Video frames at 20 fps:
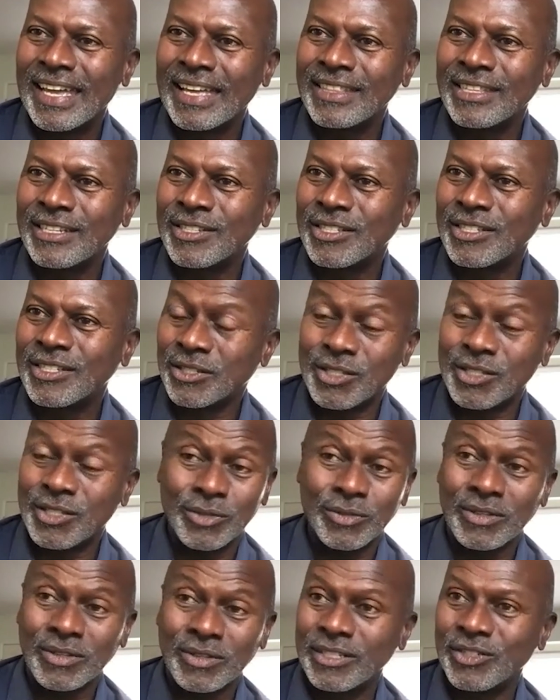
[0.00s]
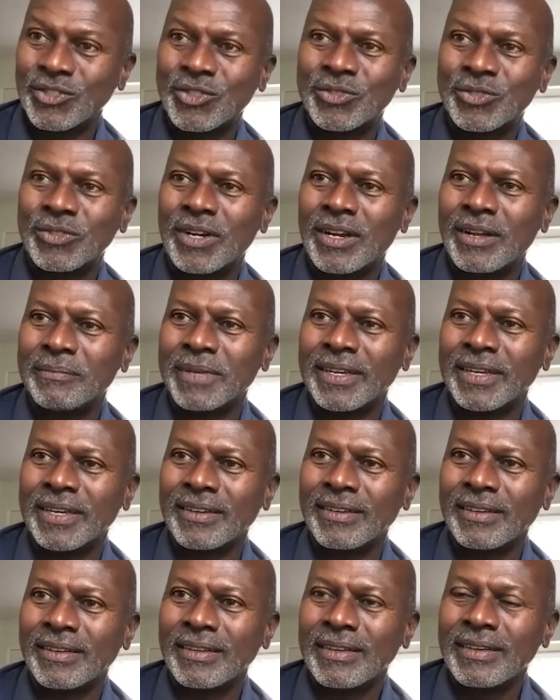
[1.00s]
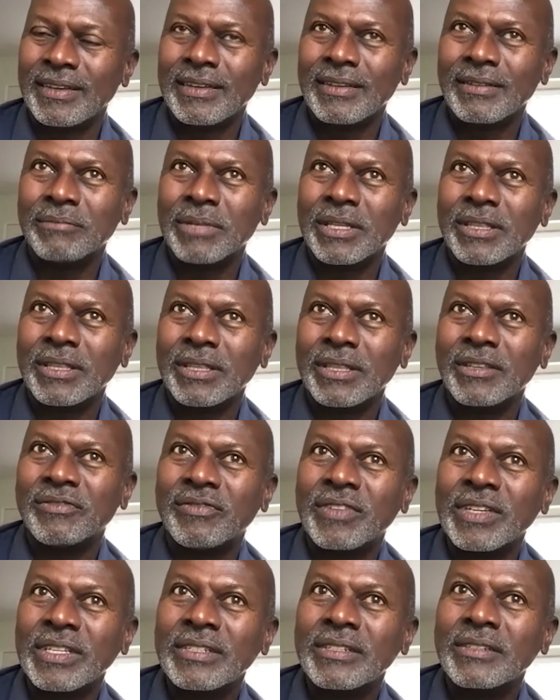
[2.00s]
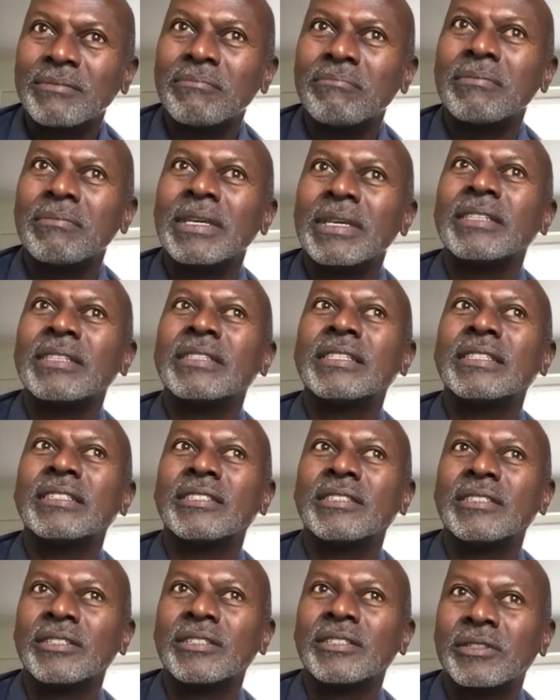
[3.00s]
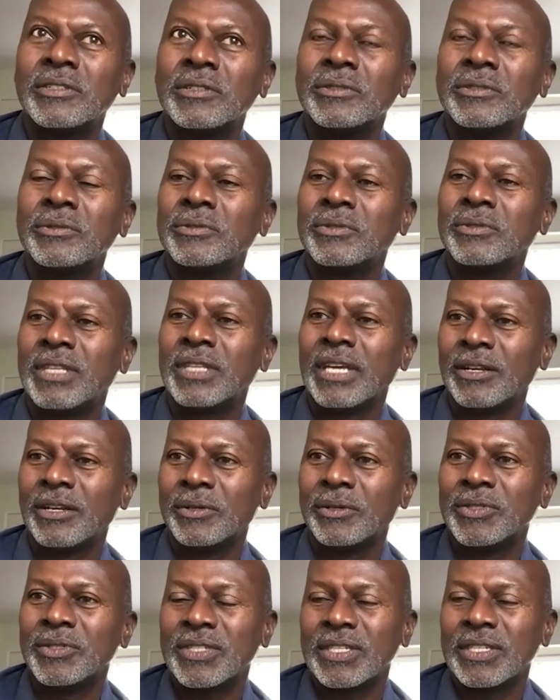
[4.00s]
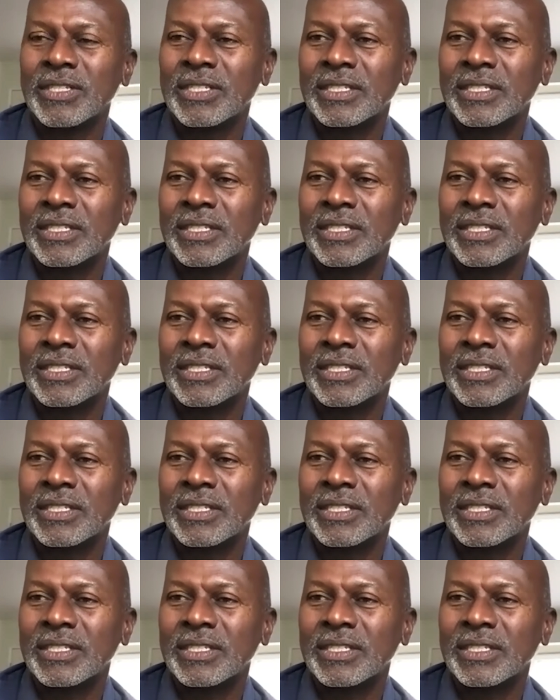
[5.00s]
and there's certainly drama, but the fundamental glue that holds